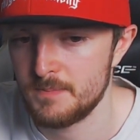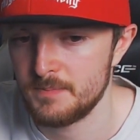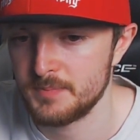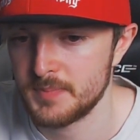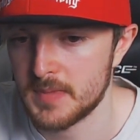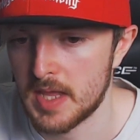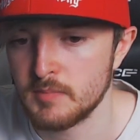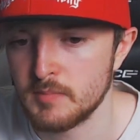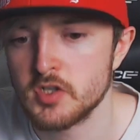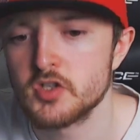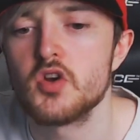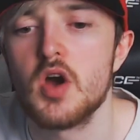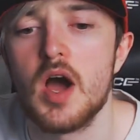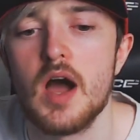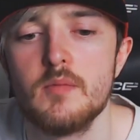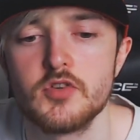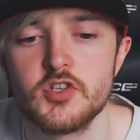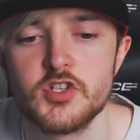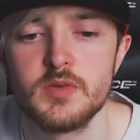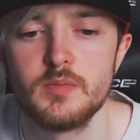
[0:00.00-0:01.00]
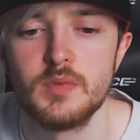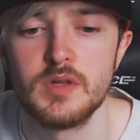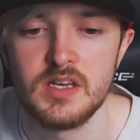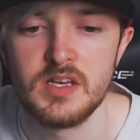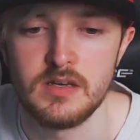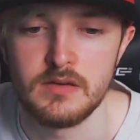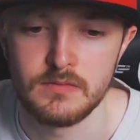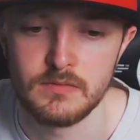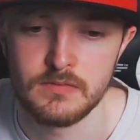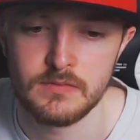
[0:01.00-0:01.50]
I'm not sure how much to
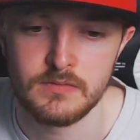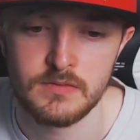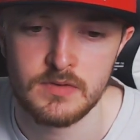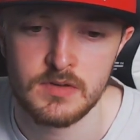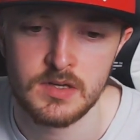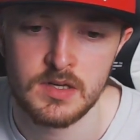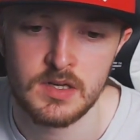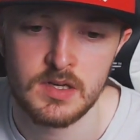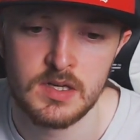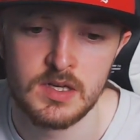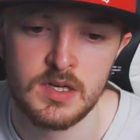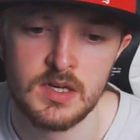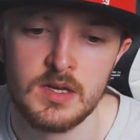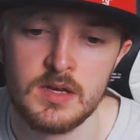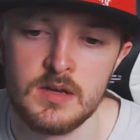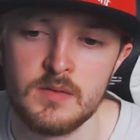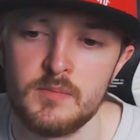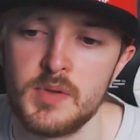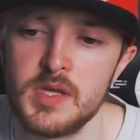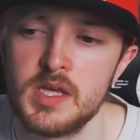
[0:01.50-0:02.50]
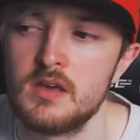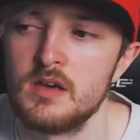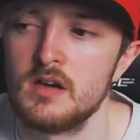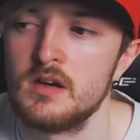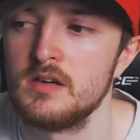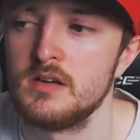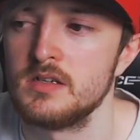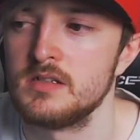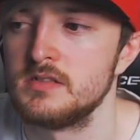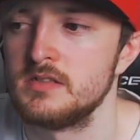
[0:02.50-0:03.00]
believe,
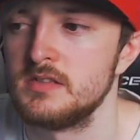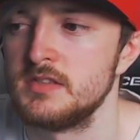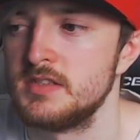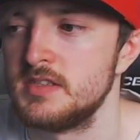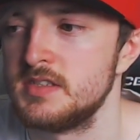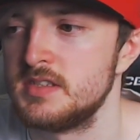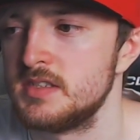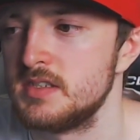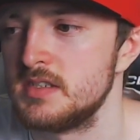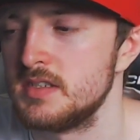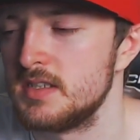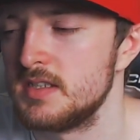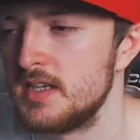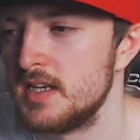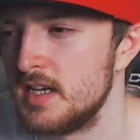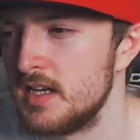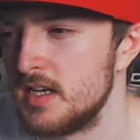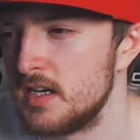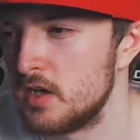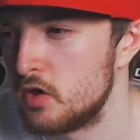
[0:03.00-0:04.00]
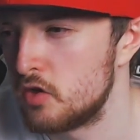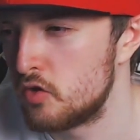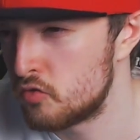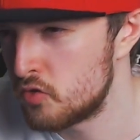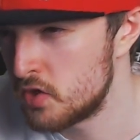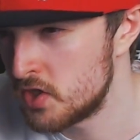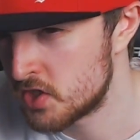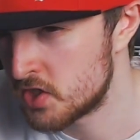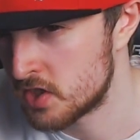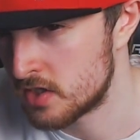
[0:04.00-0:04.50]
because
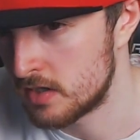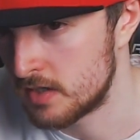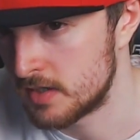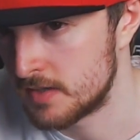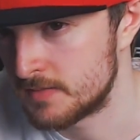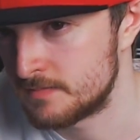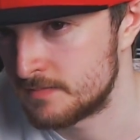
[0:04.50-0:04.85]
Grisha